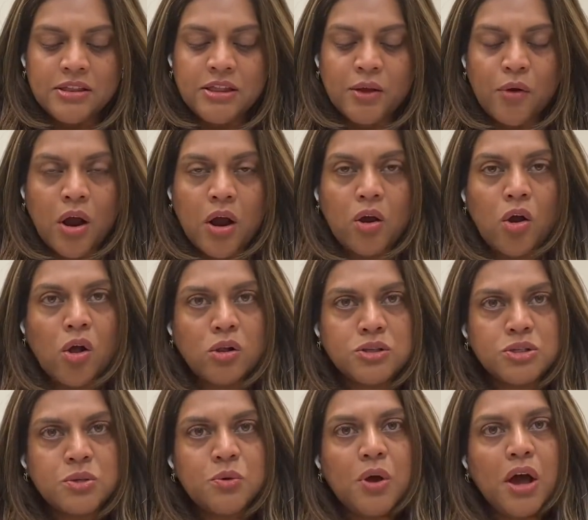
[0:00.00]
There are
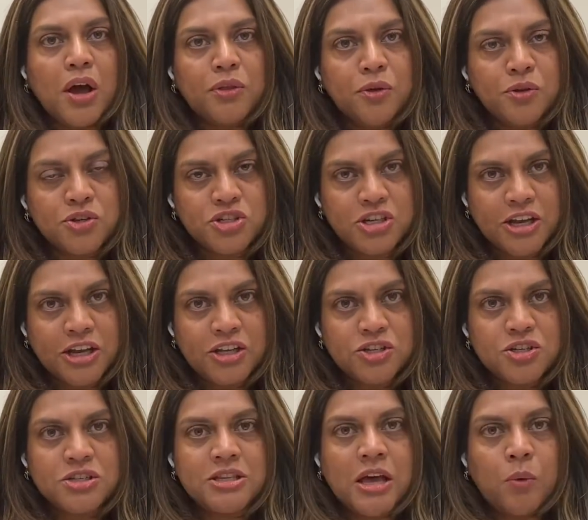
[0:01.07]
also other
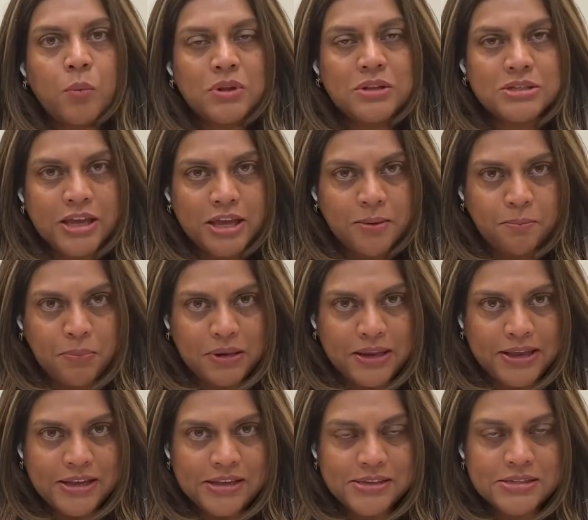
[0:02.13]
changes that will take
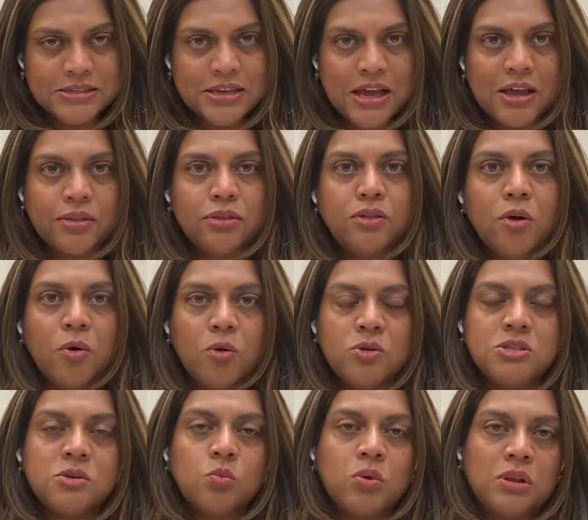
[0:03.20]
place, and
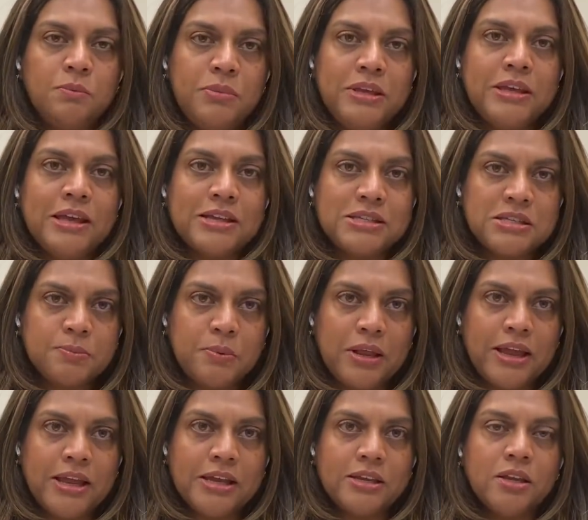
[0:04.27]
those will be
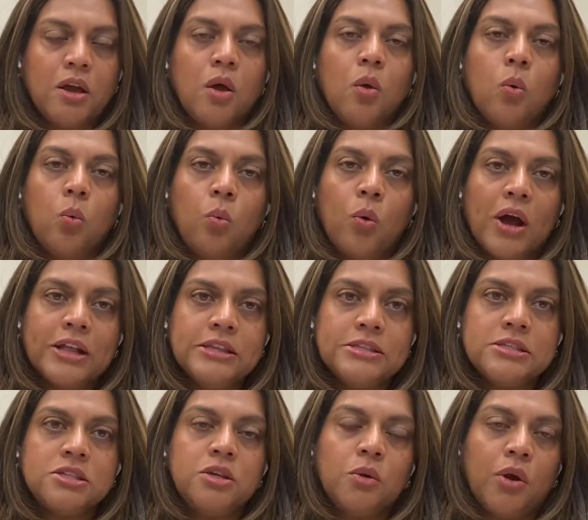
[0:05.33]
explained
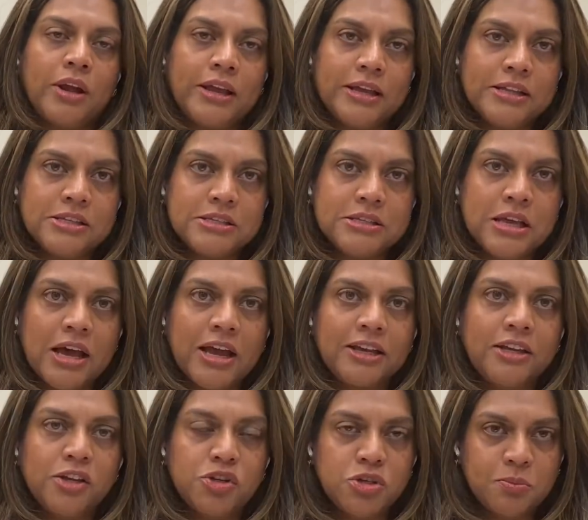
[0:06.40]
once you are
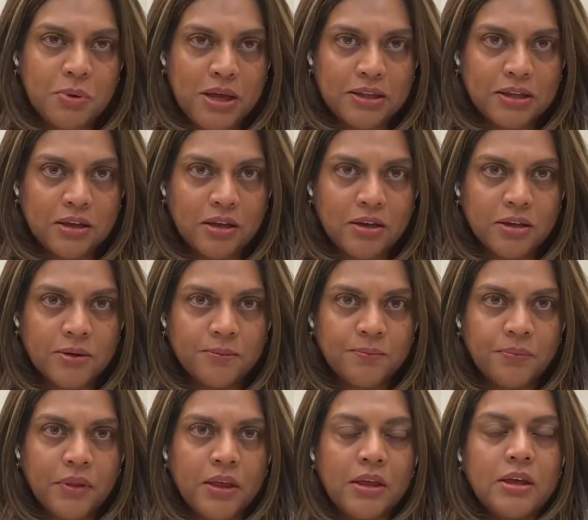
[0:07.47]
inside Jamaat Khana.
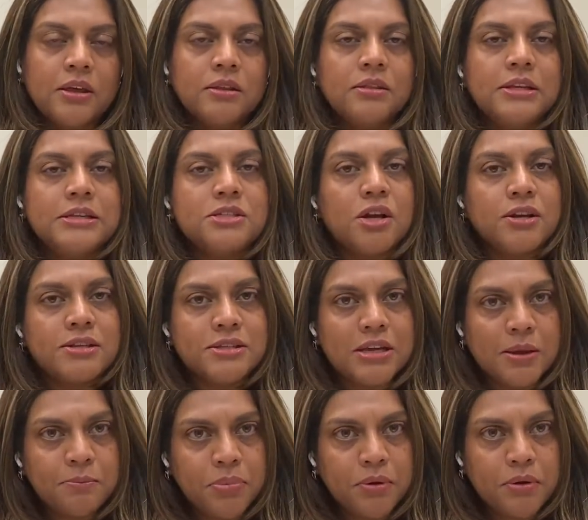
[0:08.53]
These are
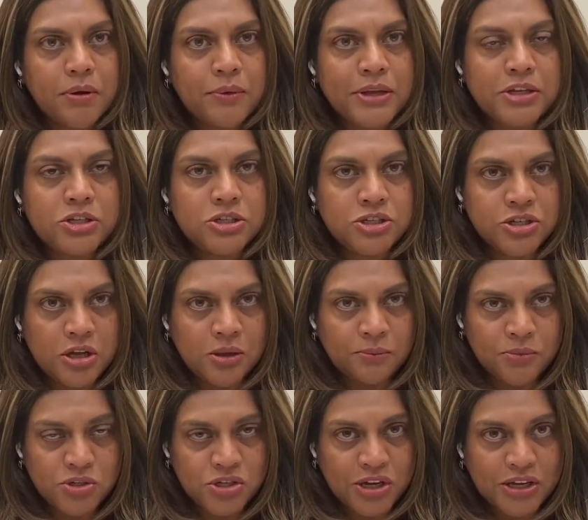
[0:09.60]
temporary
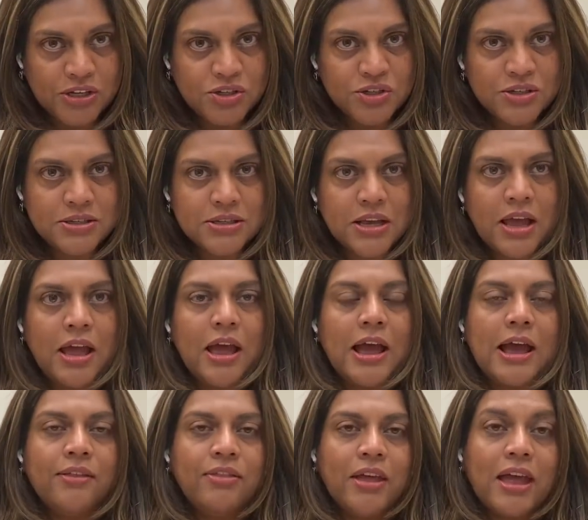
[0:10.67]
changes,
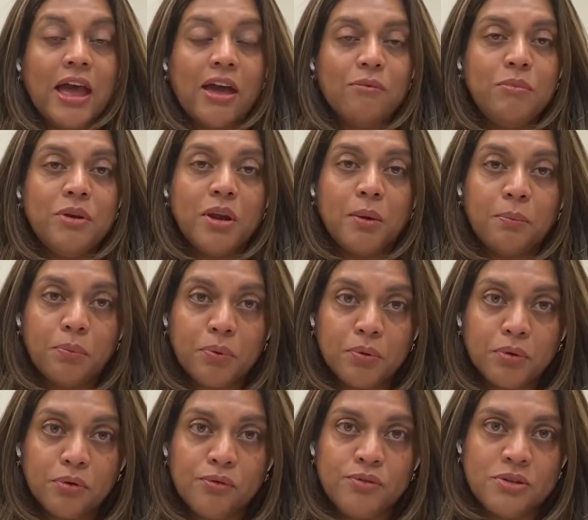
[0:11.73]
and they have been
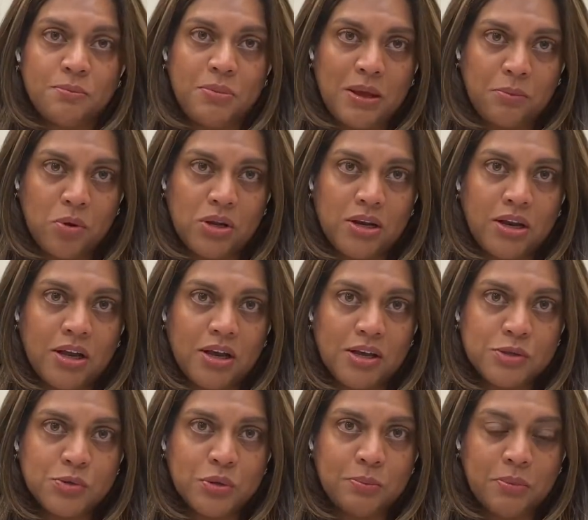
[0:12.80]
approved by Maulana
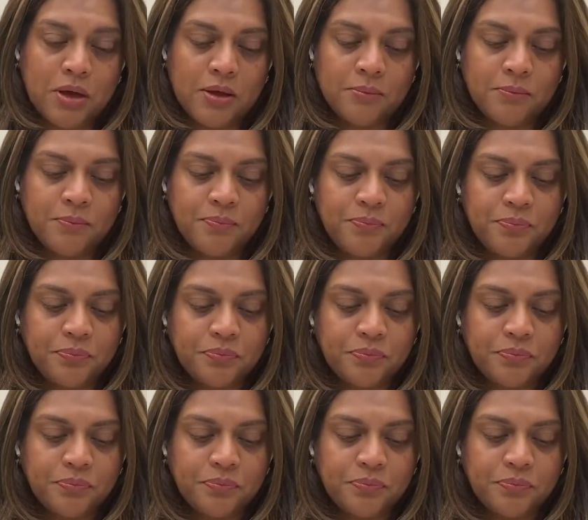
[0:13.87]
Hazri Imam.